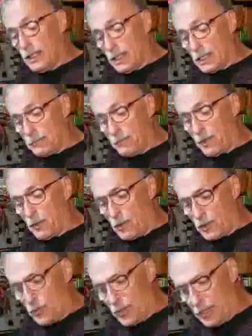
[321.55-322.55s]
This book
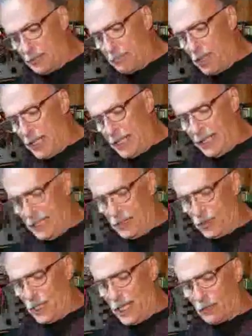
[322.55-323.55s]
was written by
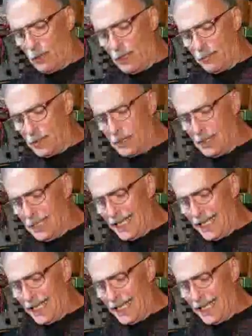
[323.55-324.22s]
Jack Robin